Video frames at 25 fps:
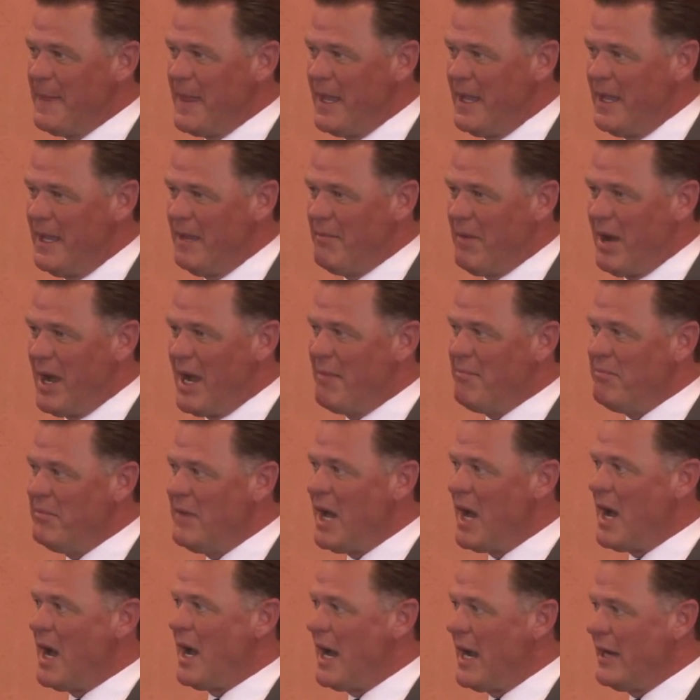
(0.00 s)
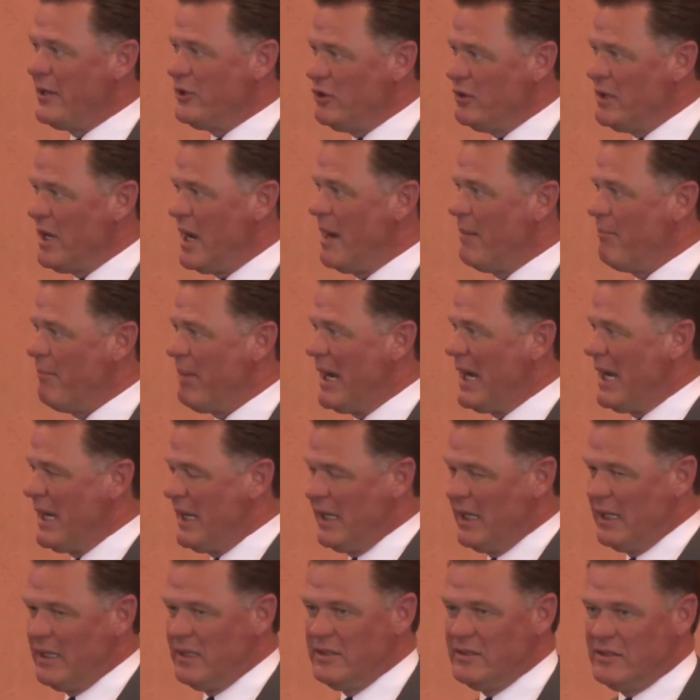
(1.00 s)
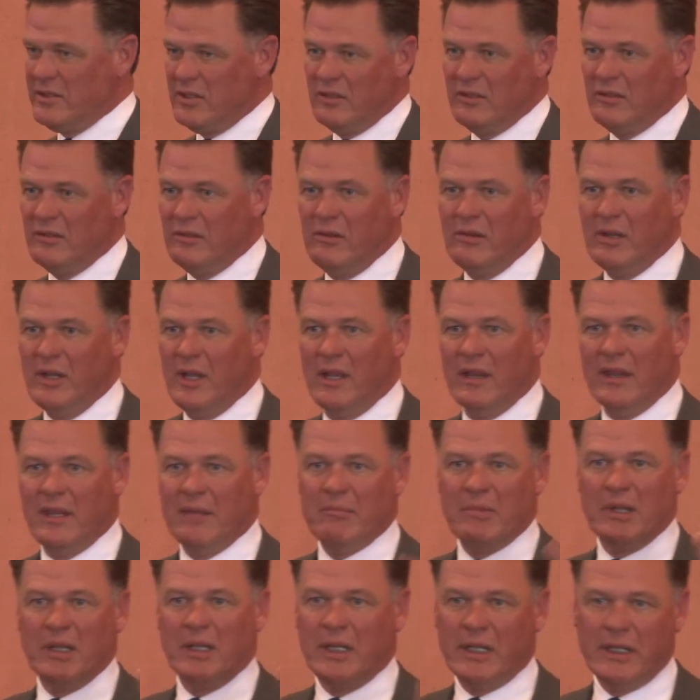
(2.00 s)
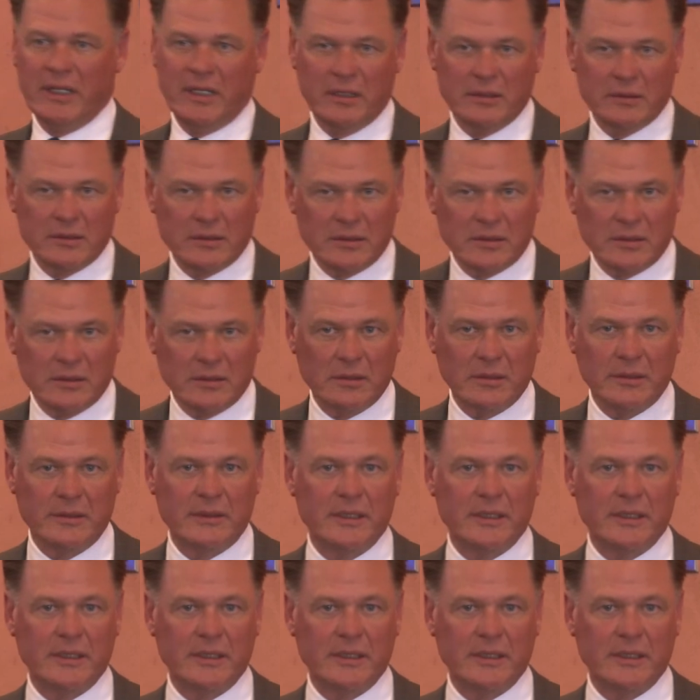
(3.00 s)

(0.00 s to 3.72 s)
I do not buy into the millennial,